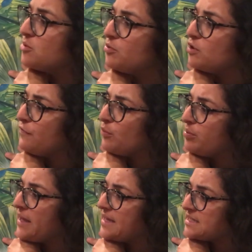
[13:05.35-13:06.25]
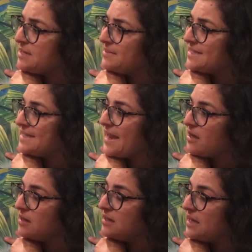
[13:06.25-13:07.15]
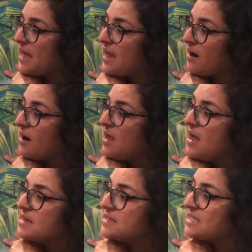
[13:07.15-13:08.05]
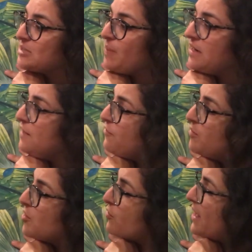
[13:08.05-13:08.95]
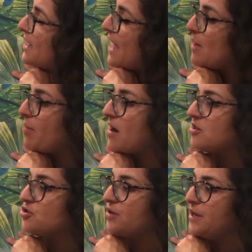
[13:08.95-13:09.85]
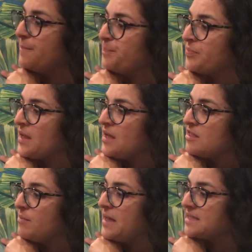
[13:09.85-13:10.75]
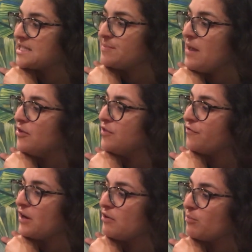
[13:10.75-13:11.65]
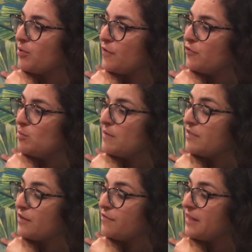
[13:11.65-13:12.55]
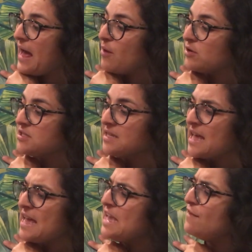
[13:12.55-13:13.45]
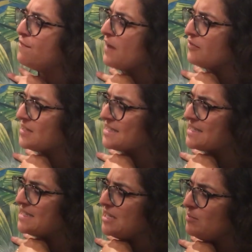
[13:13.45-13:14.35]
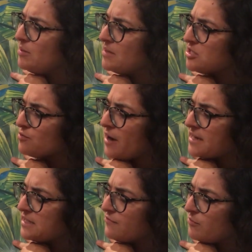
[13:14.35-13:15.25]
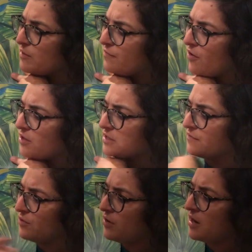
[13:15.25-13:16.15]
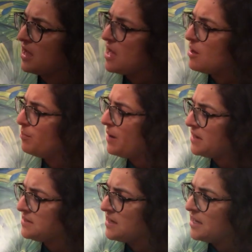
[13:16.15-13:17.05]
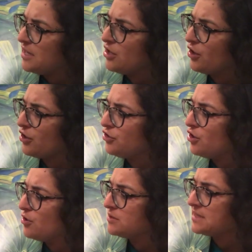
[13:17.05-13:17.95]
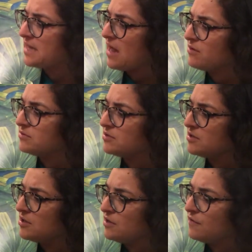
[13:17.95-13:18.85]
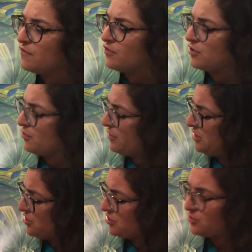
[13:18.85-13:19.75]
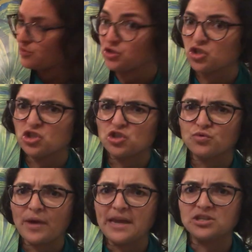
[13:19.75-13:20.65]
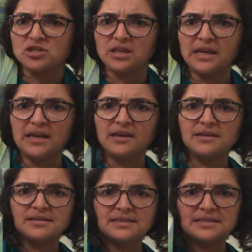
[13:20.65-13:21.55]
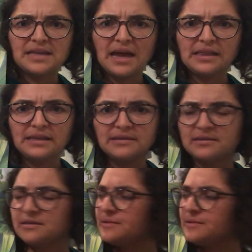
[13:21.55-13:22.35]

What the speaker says: and beautiful plants seemed to dangle in the air, suspended from the great kapok tree. The man smelled the fragrant perfume of their flowers. He felt the steamy mist rising from the forest floor, but he heard no sound, for the creatures were strangely silent.